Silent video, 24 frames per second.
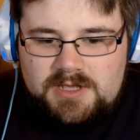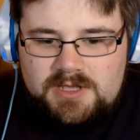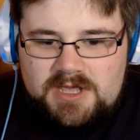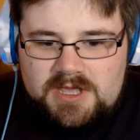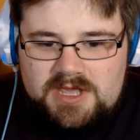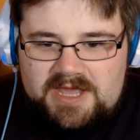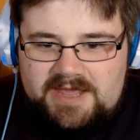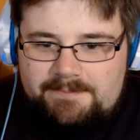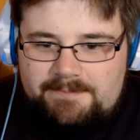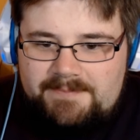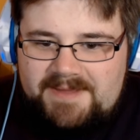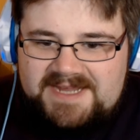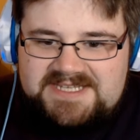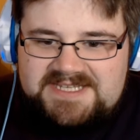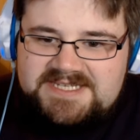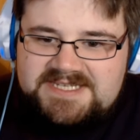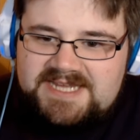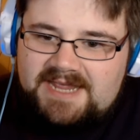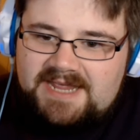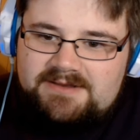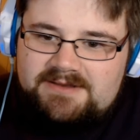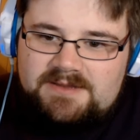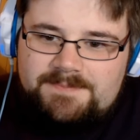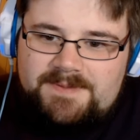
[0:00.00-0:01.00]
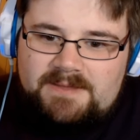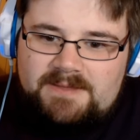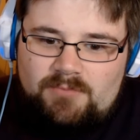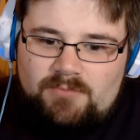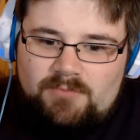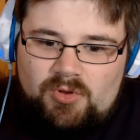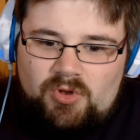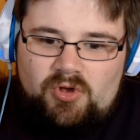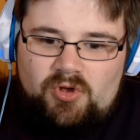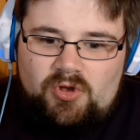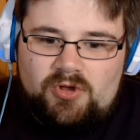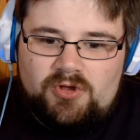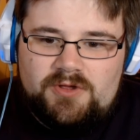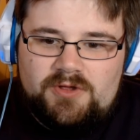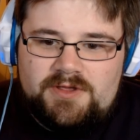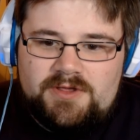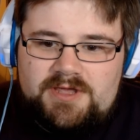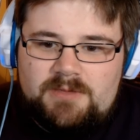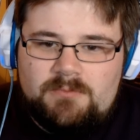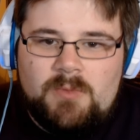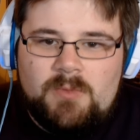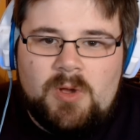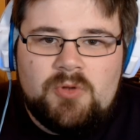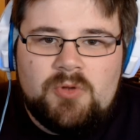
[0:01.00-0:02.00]
it might sound a bit more
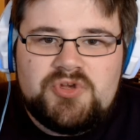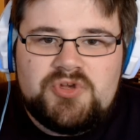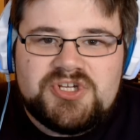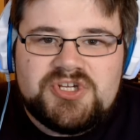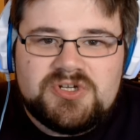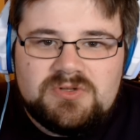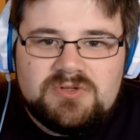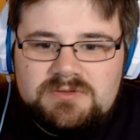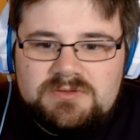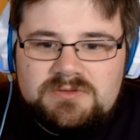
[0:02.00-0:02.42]
emotional.